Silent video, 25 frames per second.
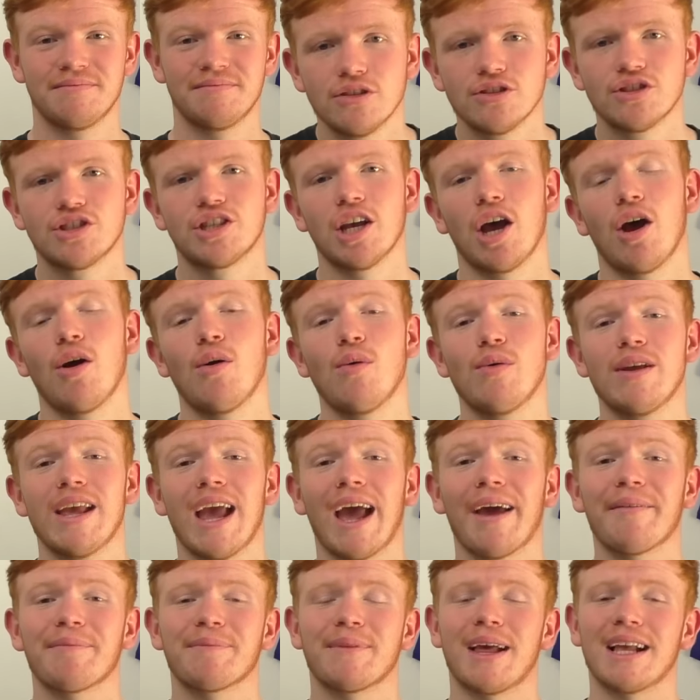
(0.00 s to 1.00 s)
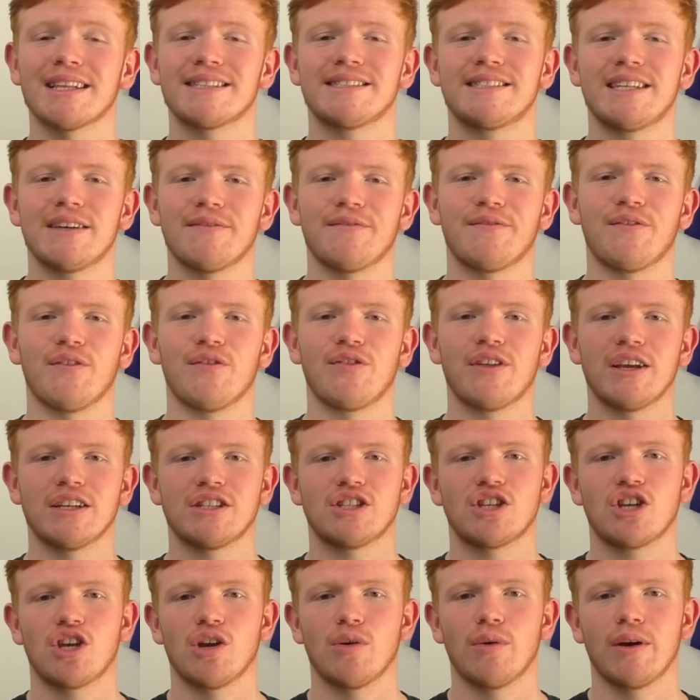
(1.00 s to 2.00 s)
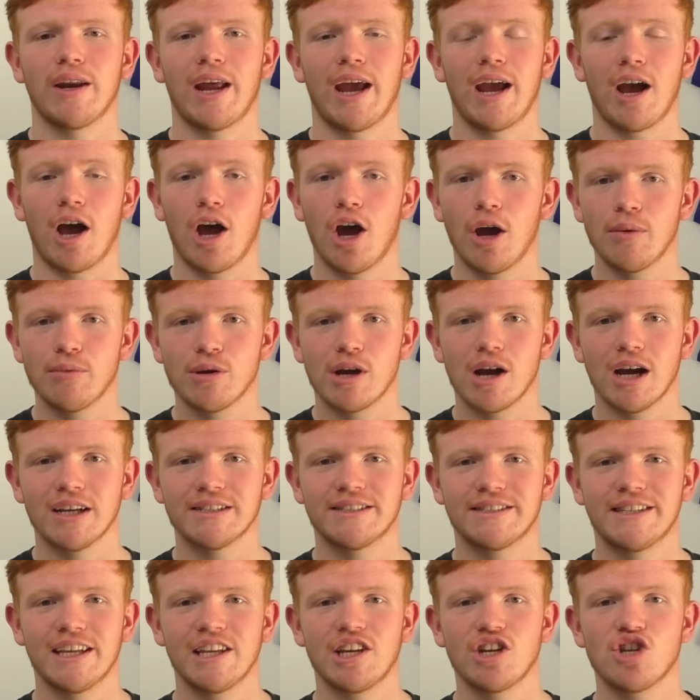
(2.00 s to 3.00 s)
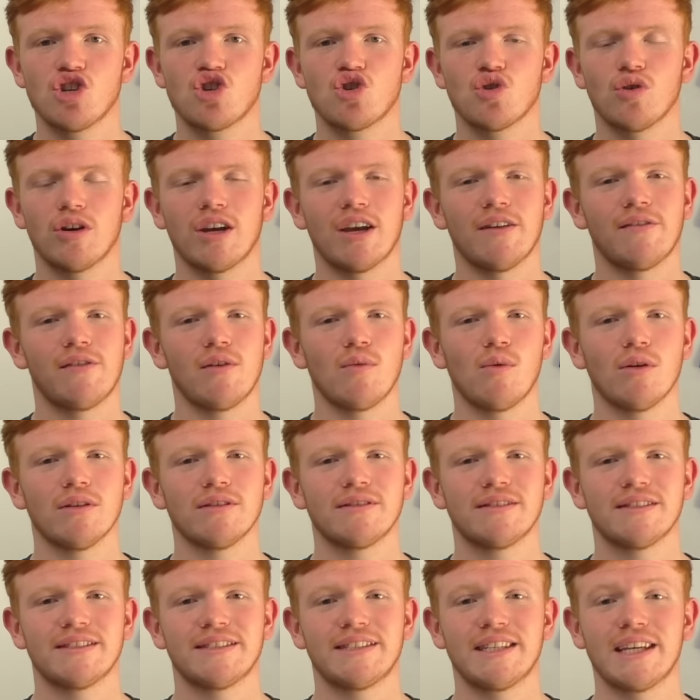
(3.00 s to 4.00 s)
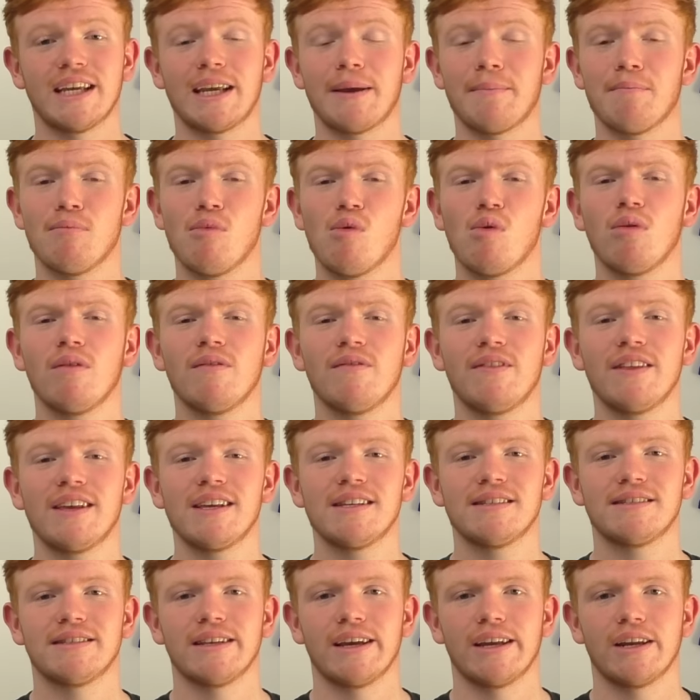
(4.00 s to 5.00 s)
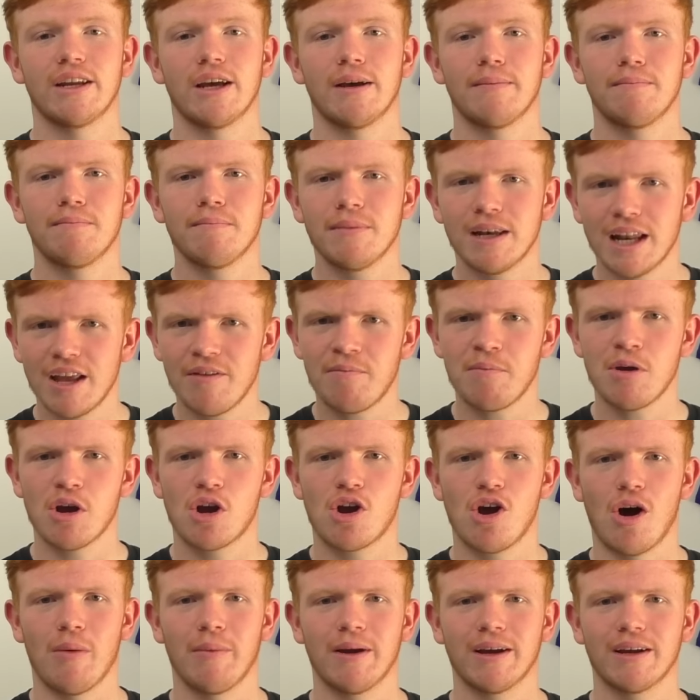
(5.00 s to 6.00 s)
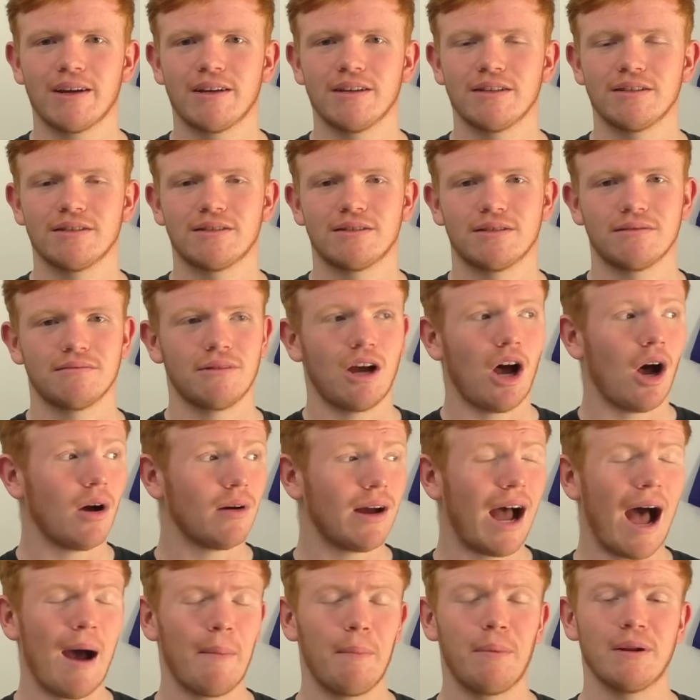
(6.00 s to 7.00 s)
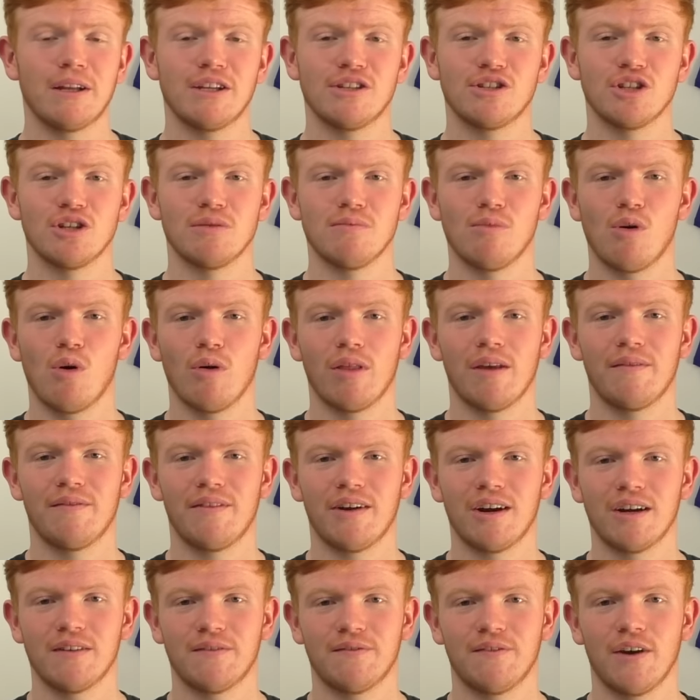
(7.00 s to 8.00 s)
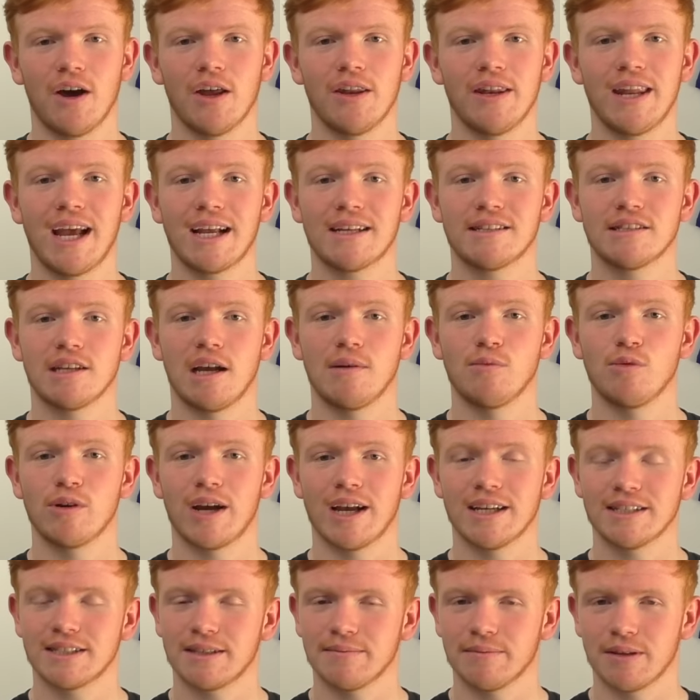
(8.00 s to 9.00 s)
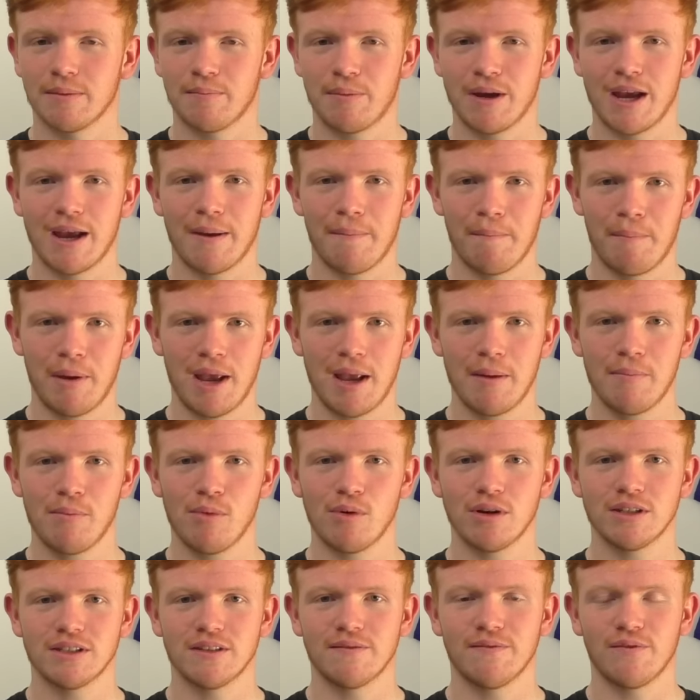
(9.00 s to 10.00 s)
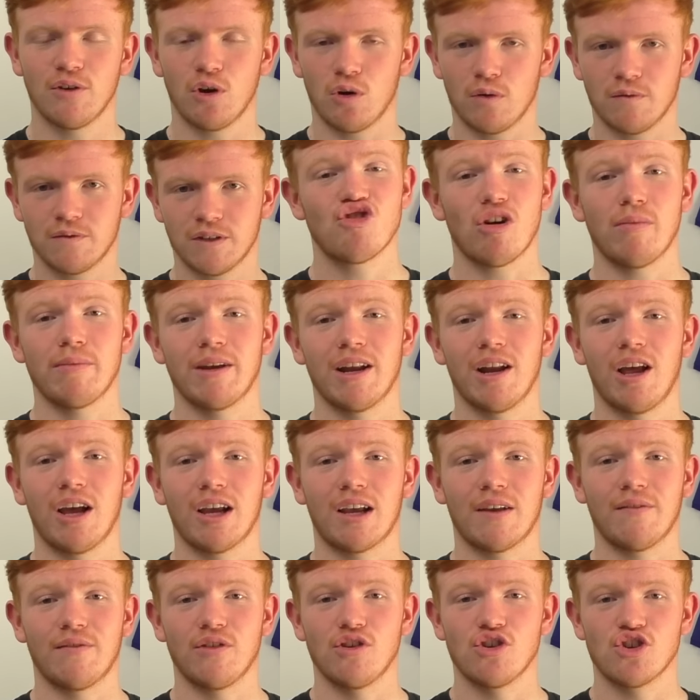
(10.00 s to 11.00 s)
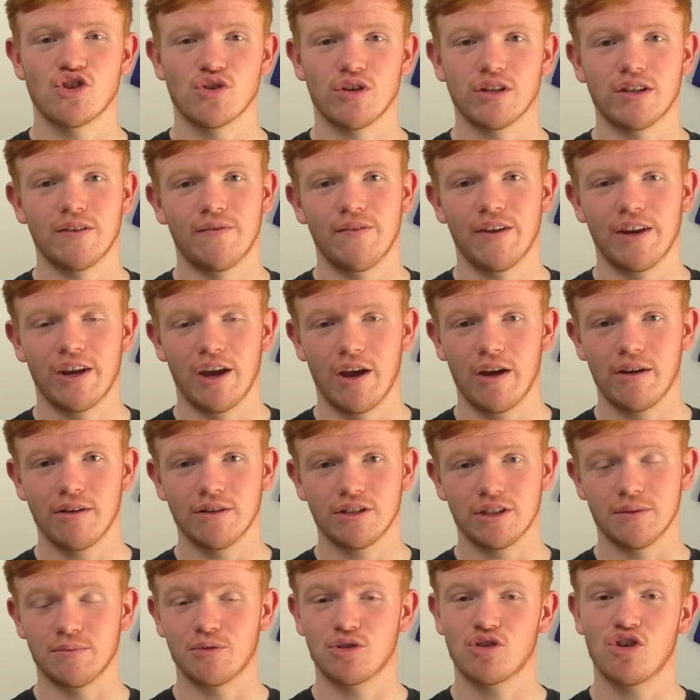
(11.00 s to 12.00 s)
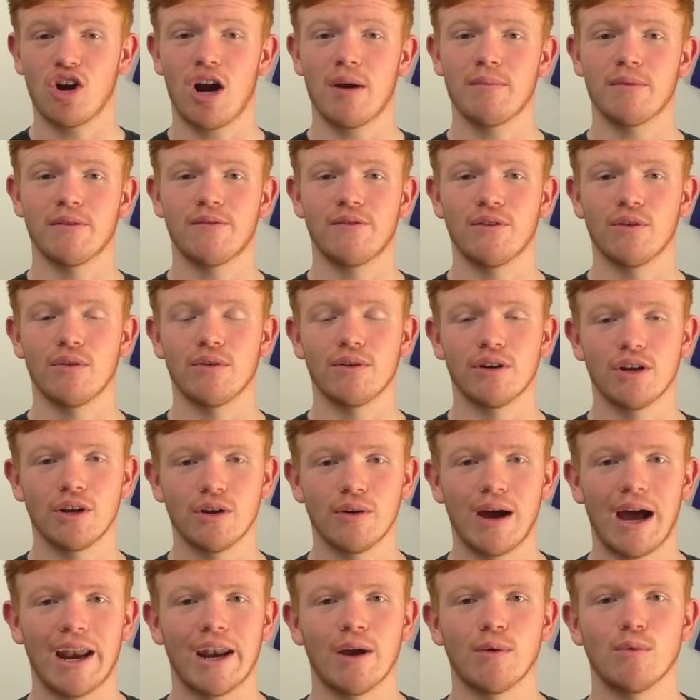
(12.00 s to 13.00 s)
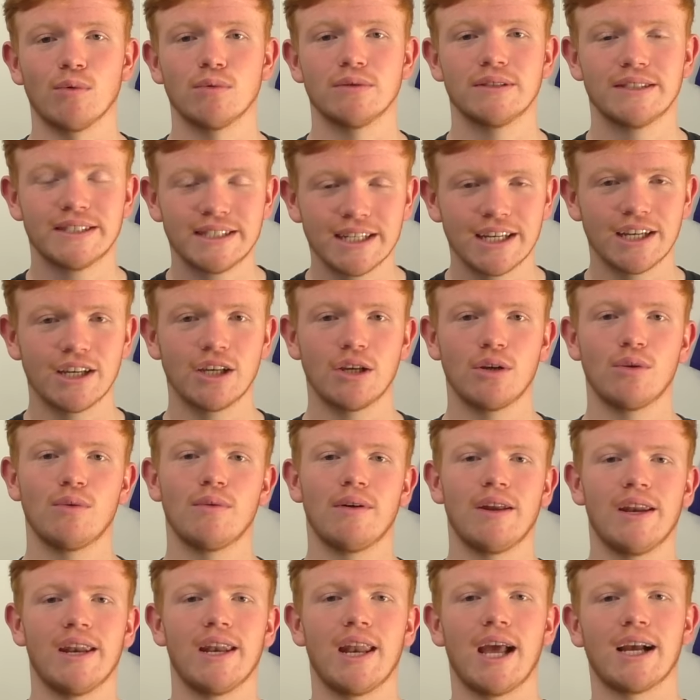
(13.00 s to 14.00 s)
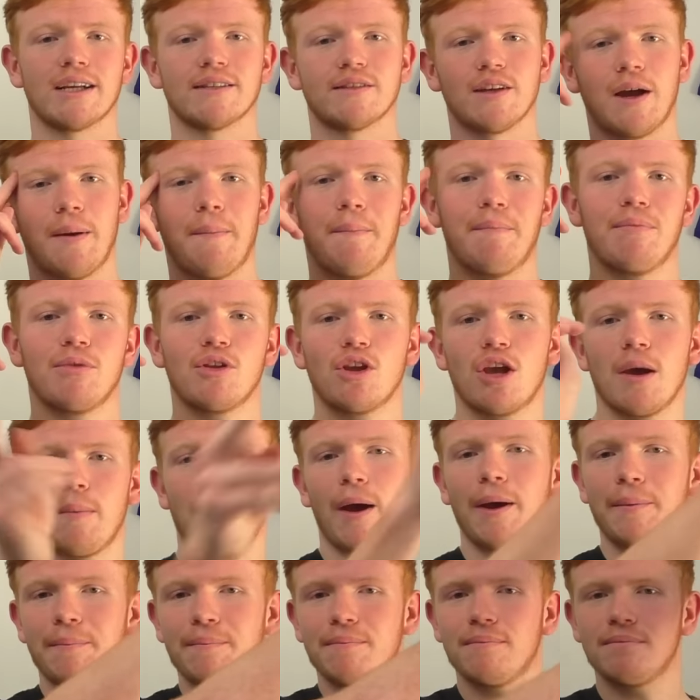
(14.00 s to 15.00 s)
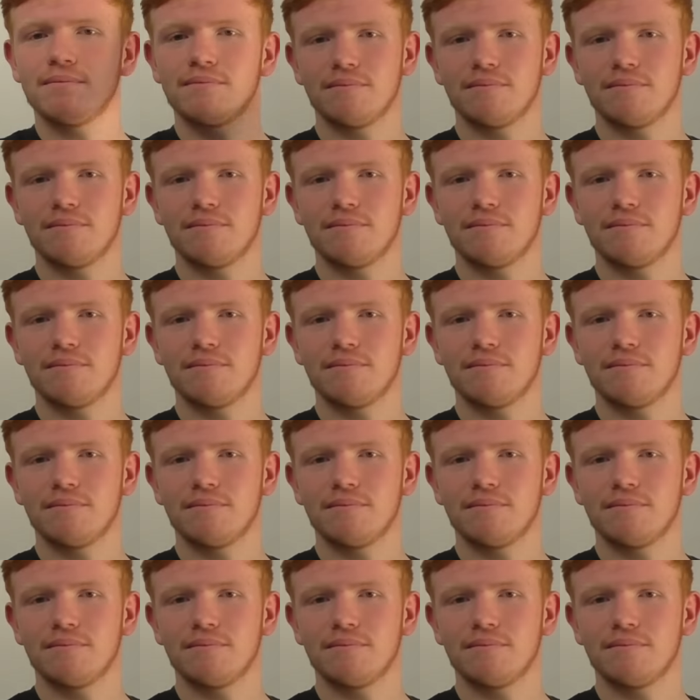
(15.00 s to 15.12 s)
So yeah, that's it for this Q&A. I hope you guys did enjoy it. If you want to see more of these, then leave me a comment, because I'll happily do more. They're very fun. Next time we'll get some of the PNP boys involved. Drop me a like if you enjoyed the video. Subscribe if you're new, and I will see you next time. Goodbye.